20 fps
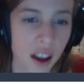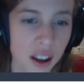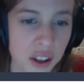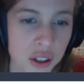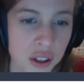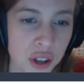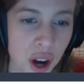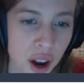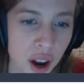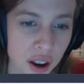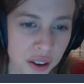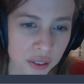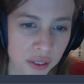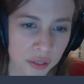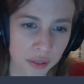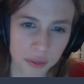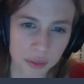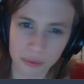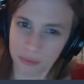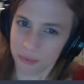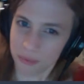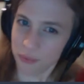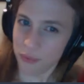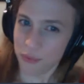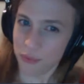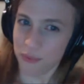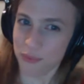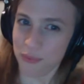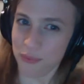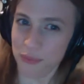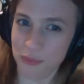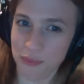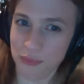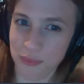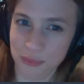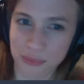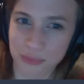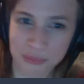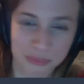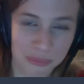John
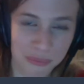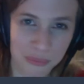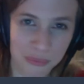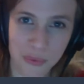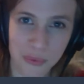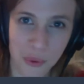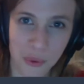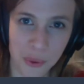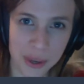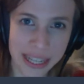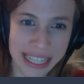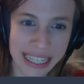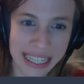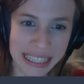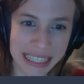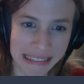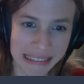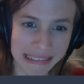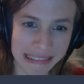40?